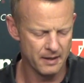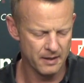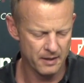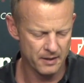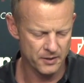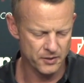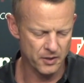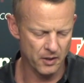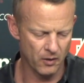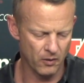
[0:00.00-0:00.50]

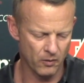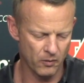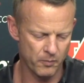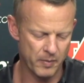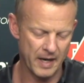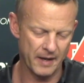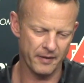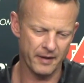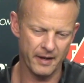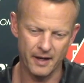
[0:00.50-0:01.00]
So
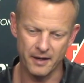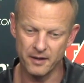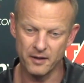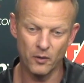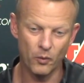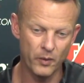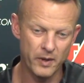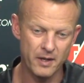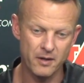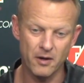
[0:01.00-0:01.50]
by the end of the
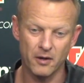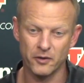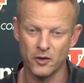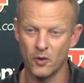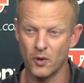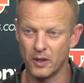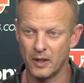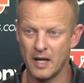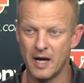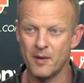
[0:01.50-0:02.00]
week, I'll know
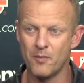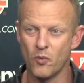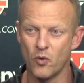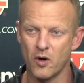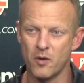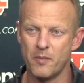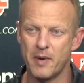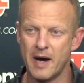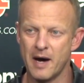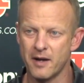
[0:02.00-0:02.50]
a lot more
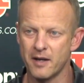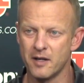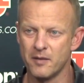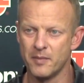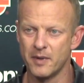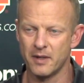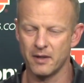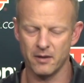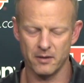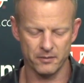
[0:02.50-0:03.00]
about him,
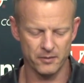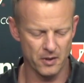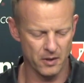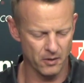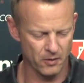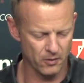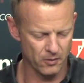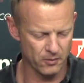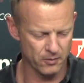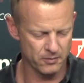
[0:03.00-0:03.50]
and I'll
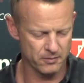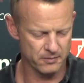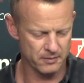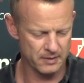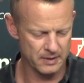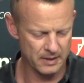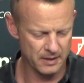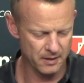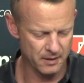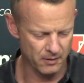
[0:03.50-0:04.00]
know
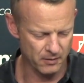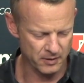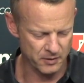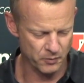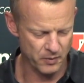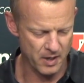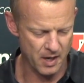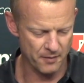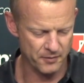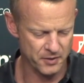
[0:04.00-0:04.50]
you know as
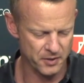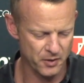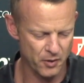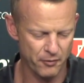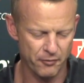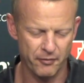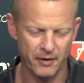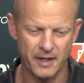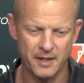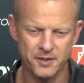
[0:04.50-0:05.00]
we obviously go
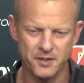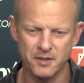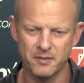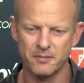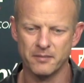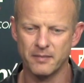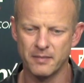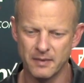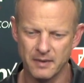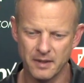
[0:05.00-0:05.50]
face
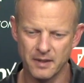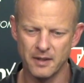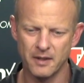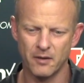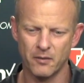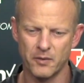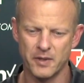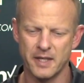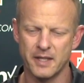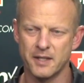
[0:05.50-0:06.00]
him, you know
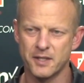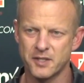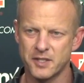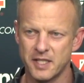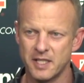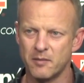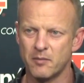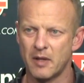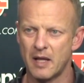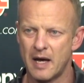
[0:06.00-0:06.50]
when you get to see
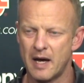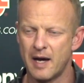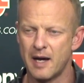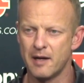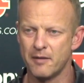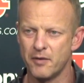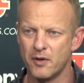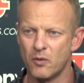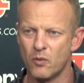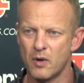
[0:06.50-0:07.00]
him
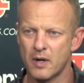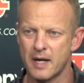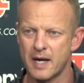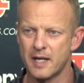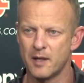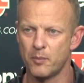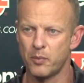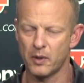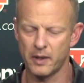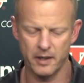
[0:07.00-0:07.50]
live, you know what kind
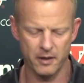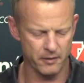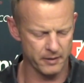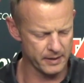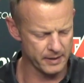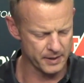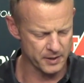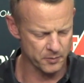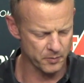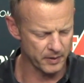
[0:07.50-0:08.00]
of player he
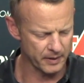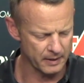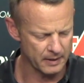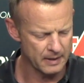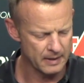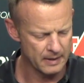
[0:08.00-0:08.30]
is. But